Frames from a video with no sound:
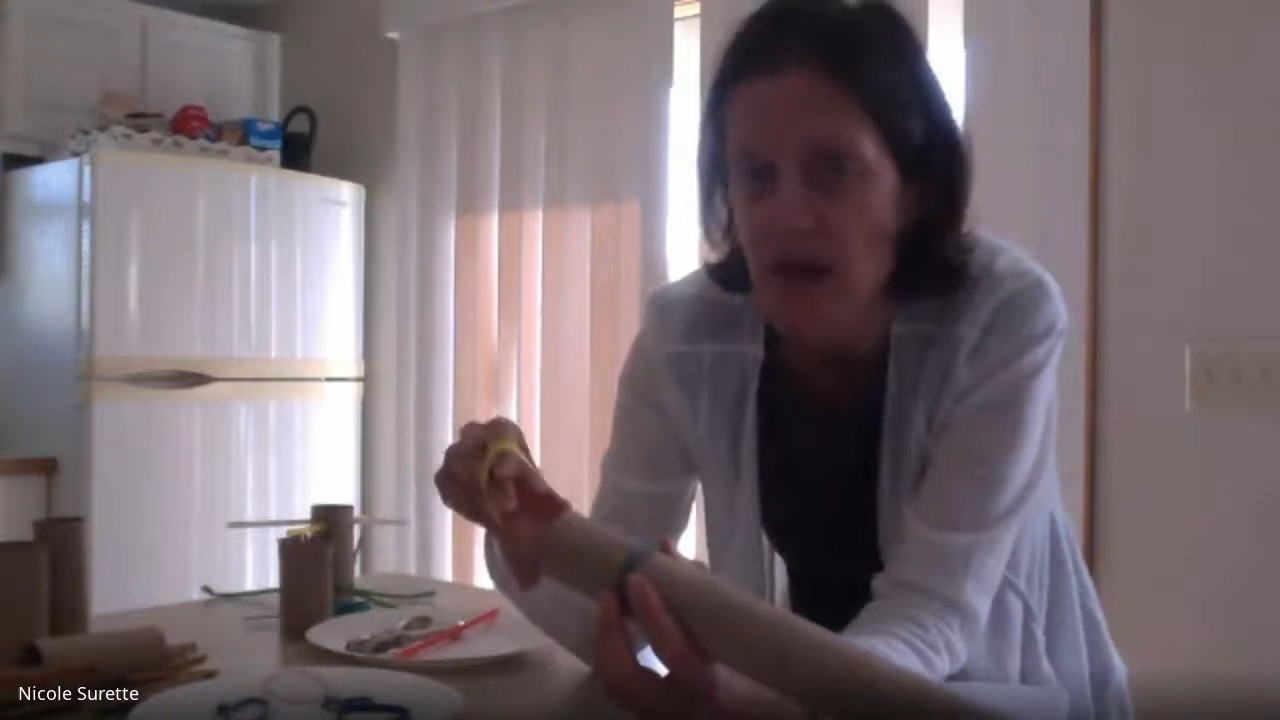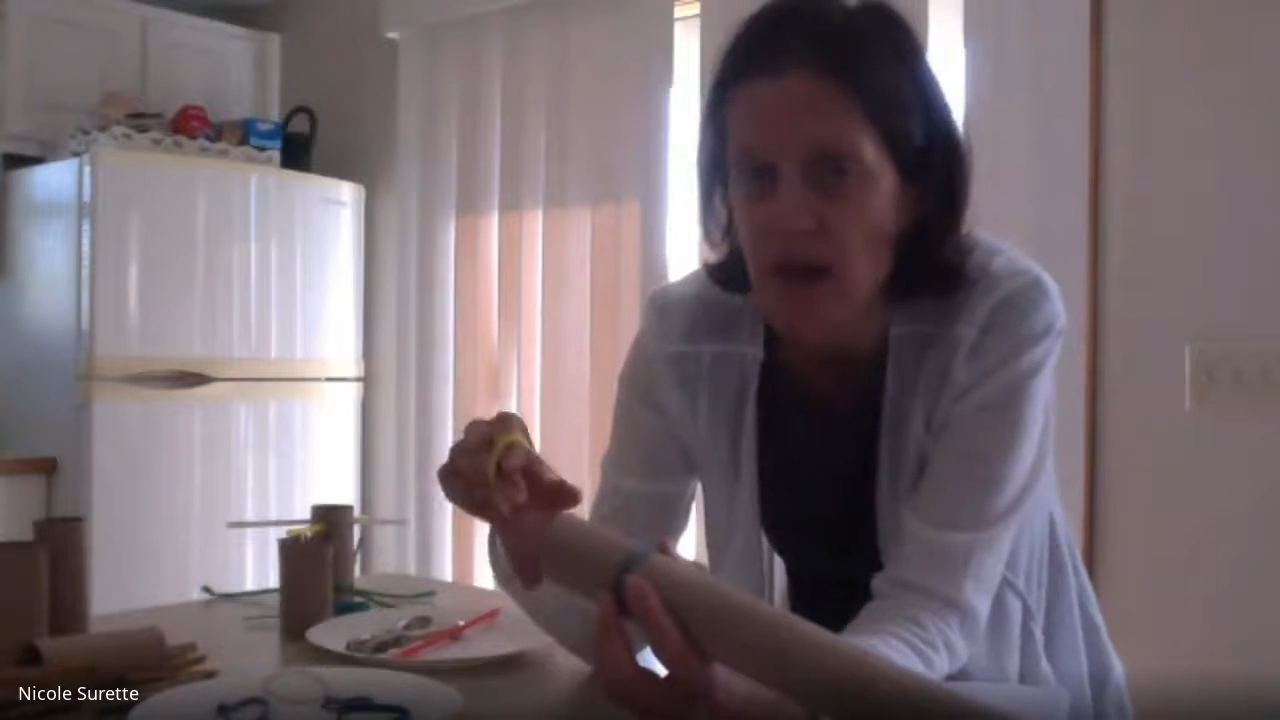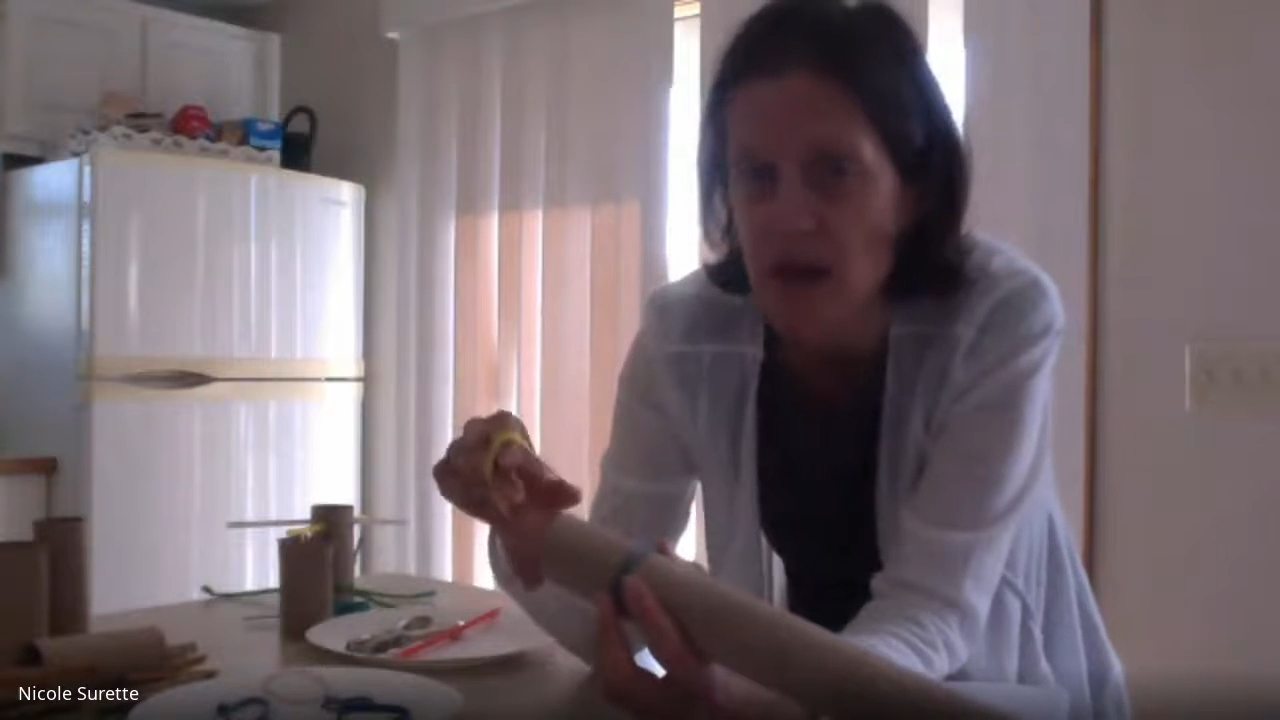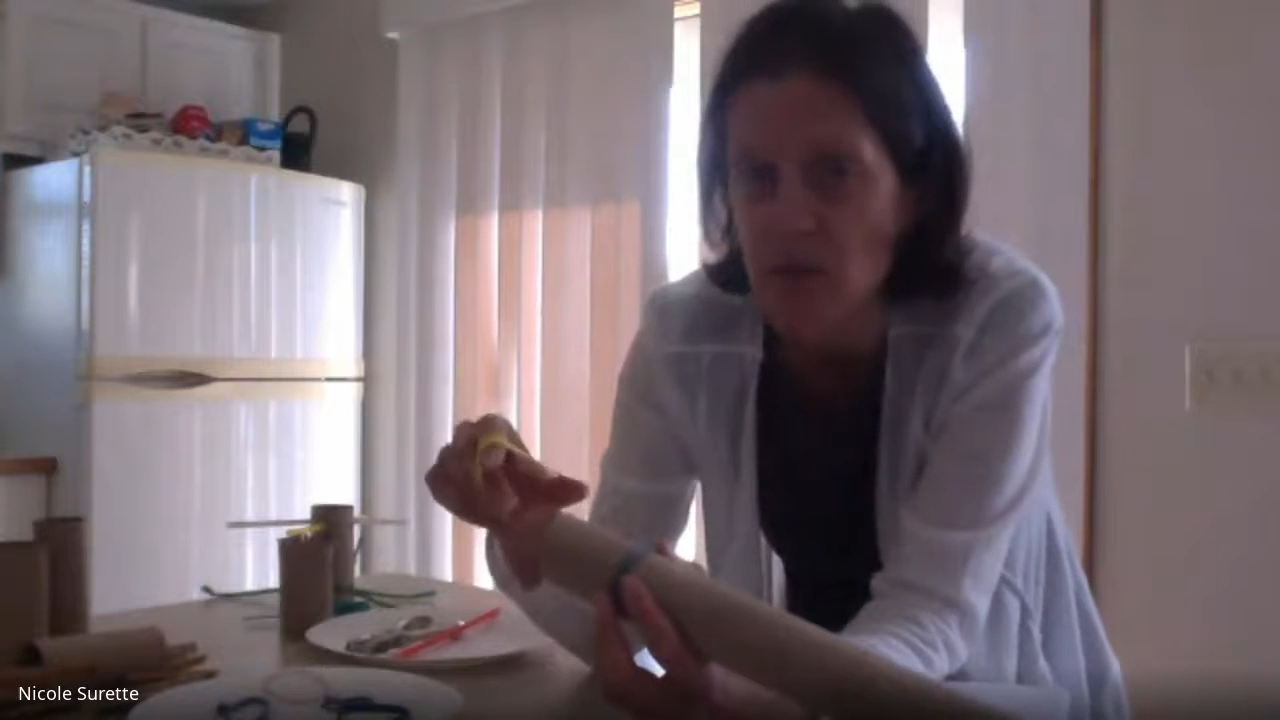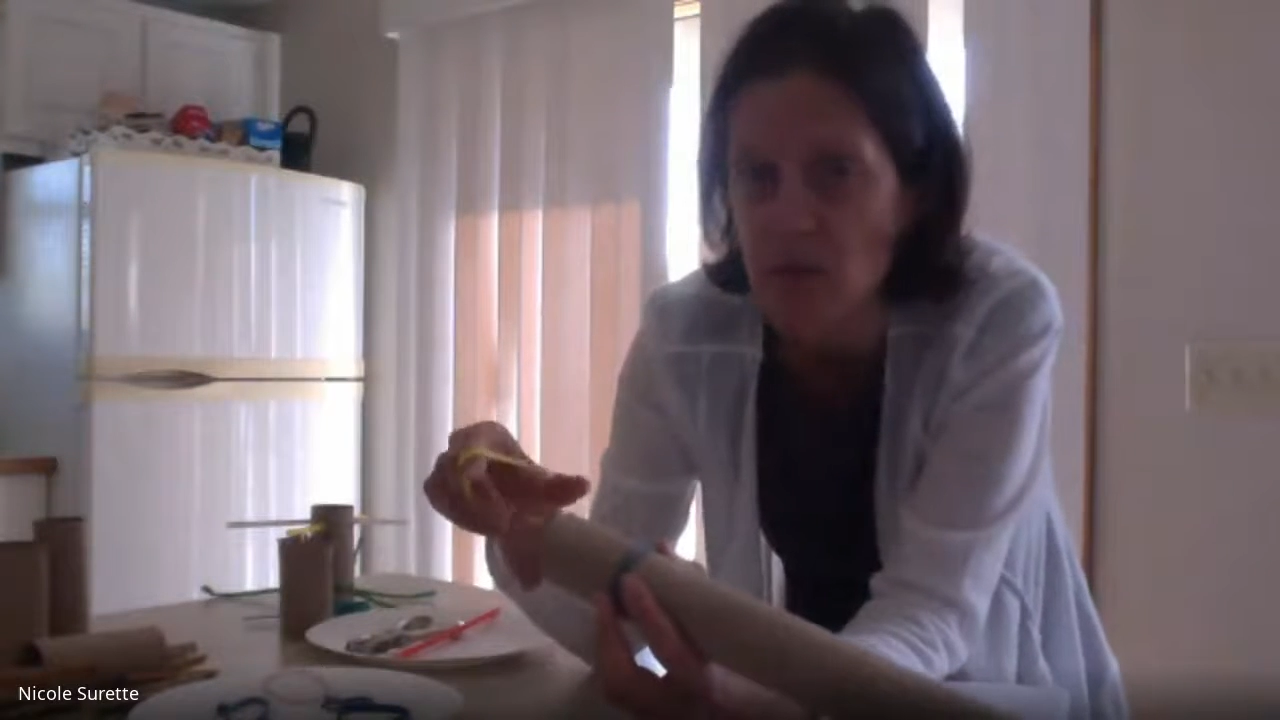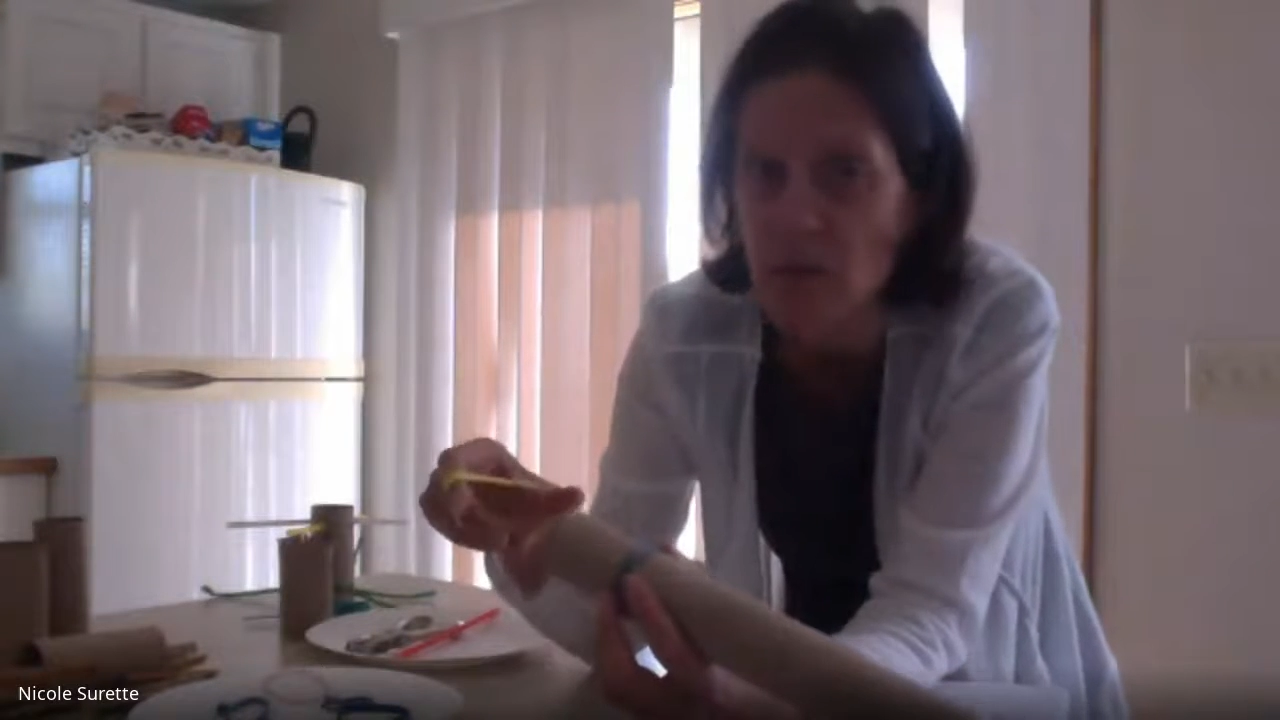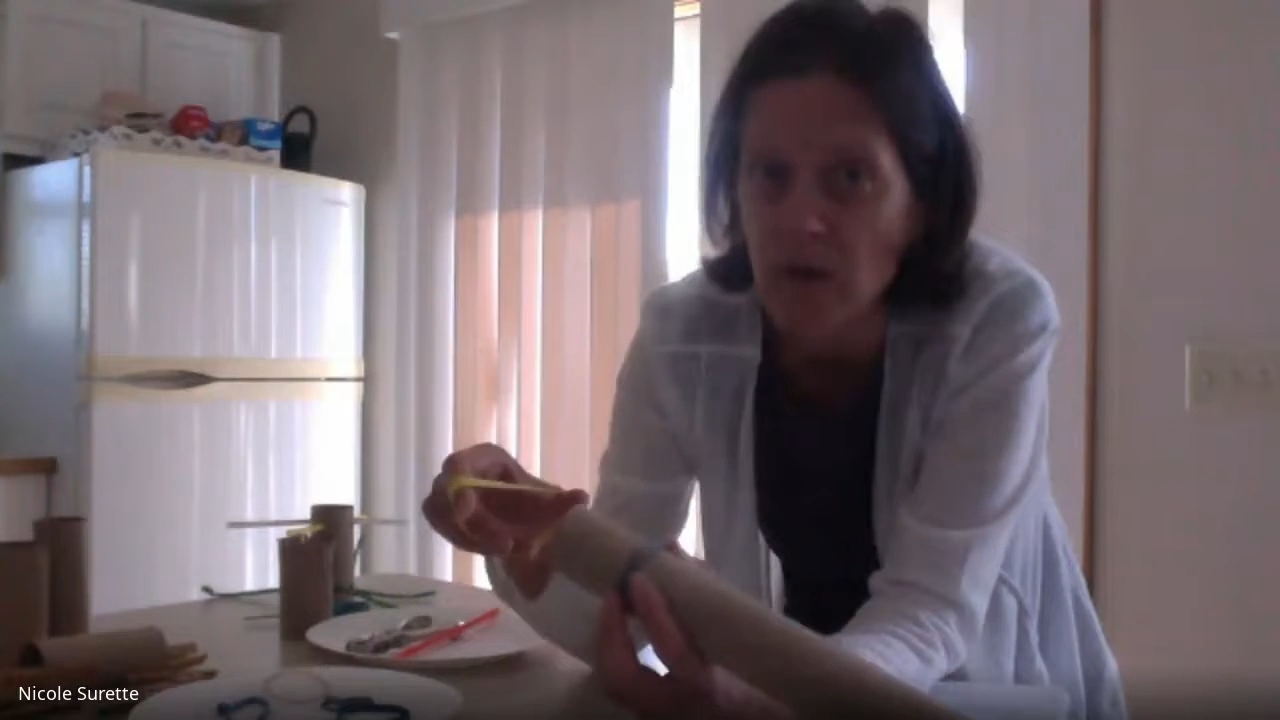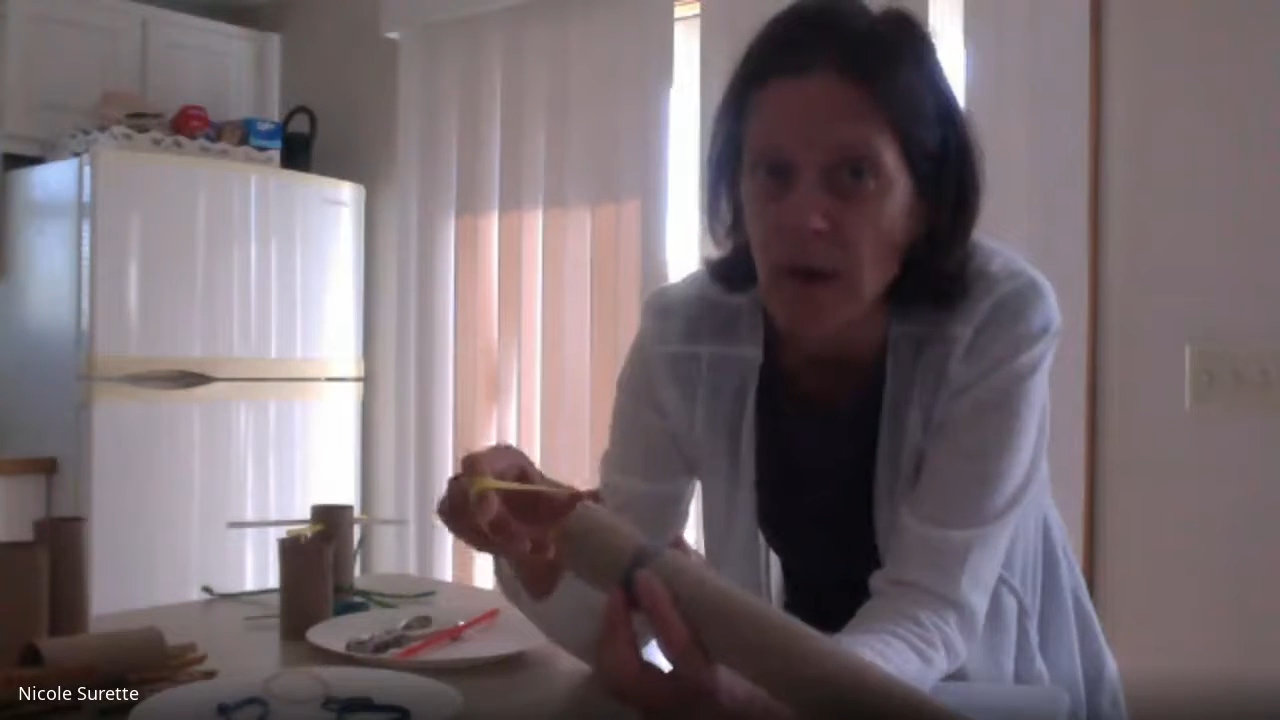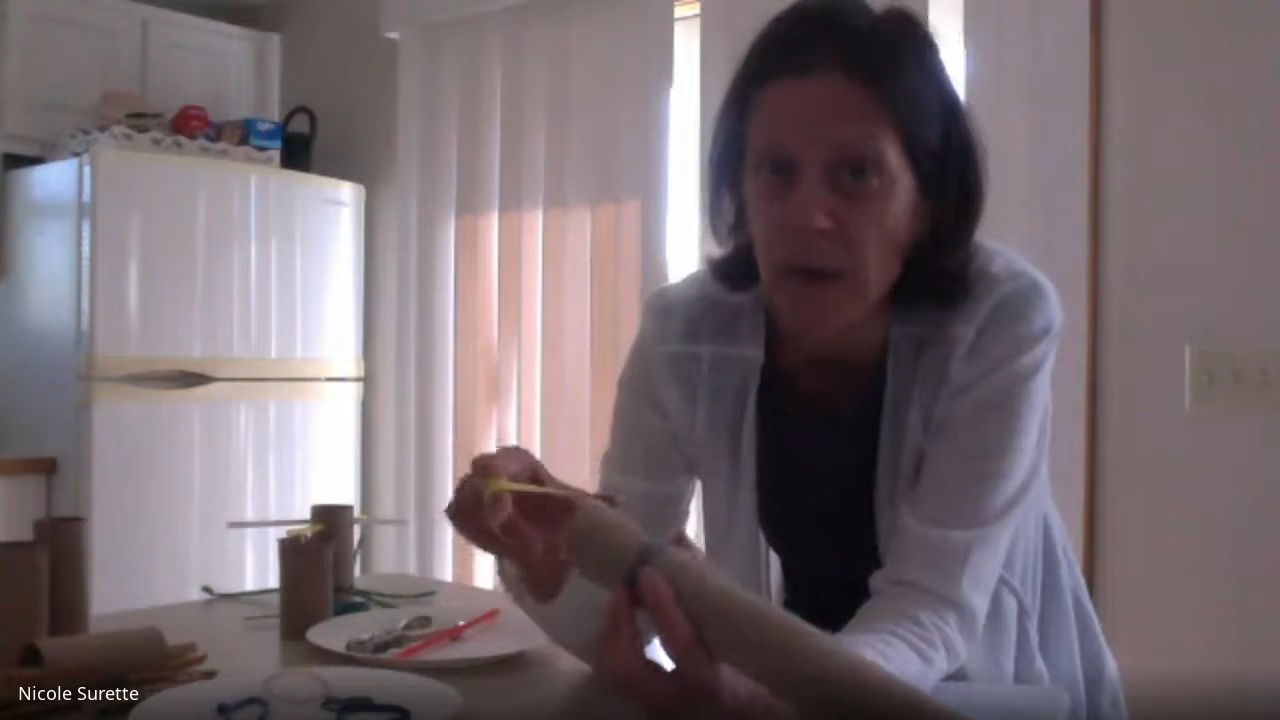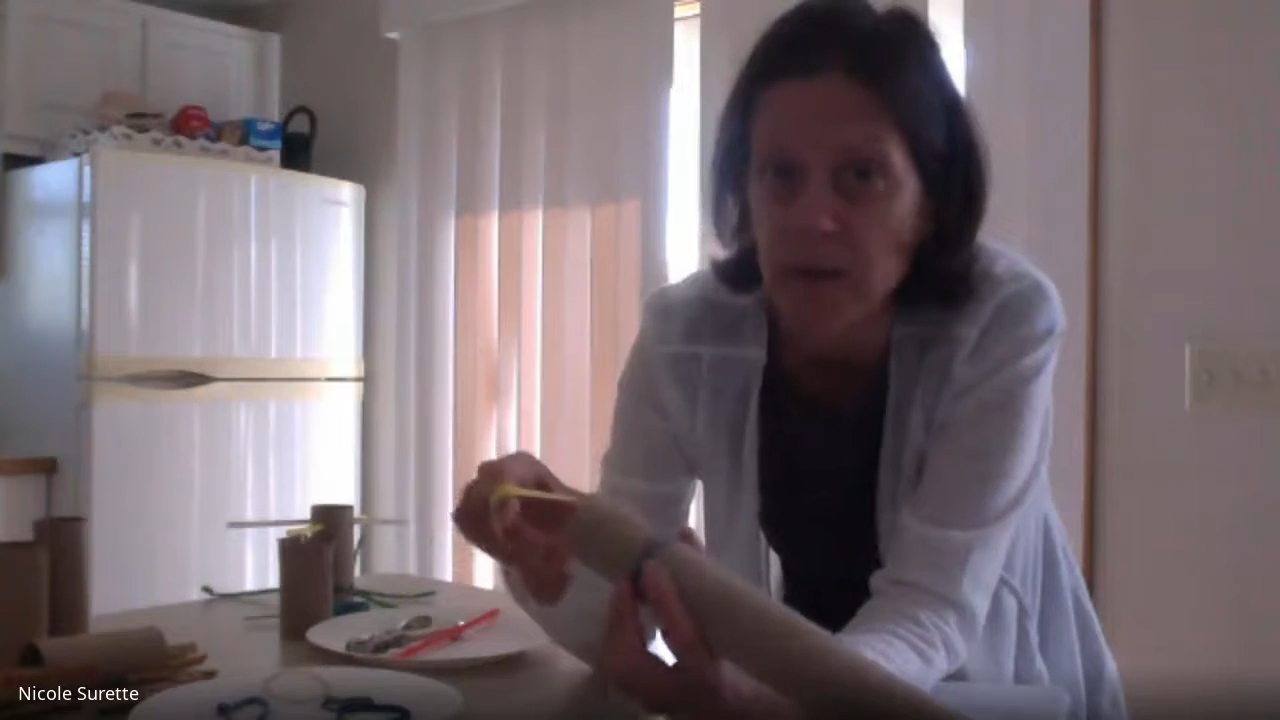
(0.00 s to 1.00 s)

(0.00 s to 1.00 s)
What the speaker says: and it will work on the